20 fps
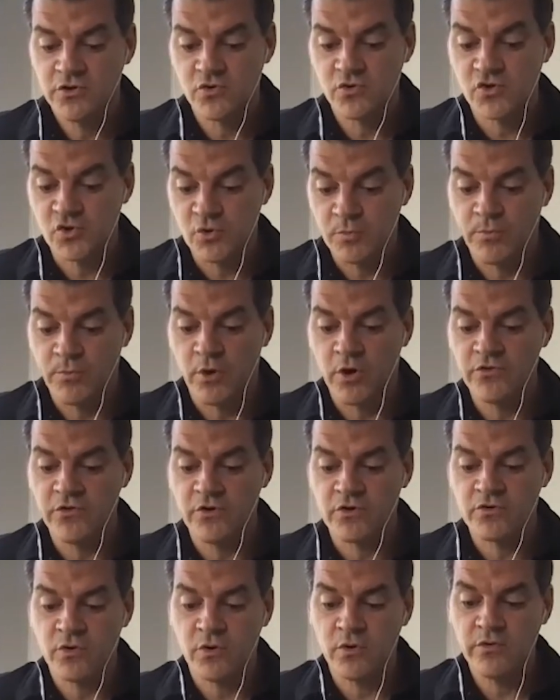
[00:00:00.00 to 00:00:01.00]
to support the
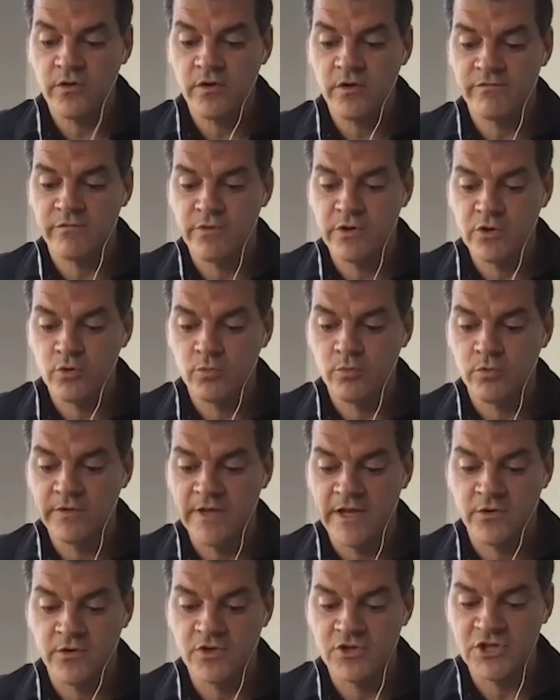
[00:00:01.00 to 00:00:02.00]
growth of renewable
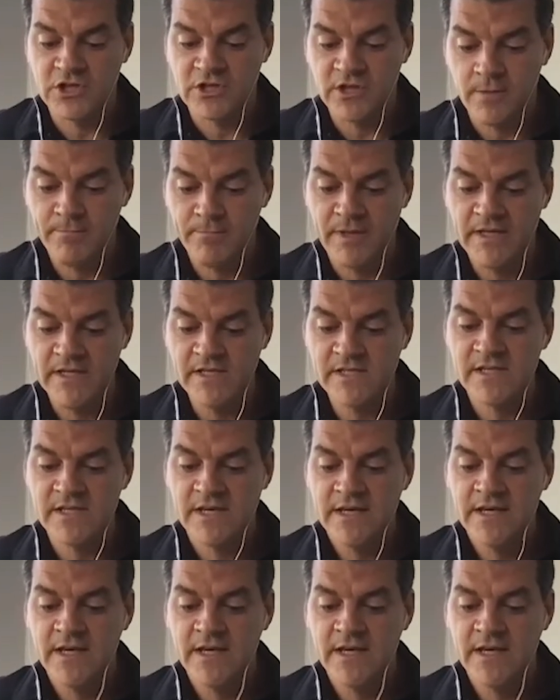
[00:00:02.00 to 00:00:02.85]
energy companies,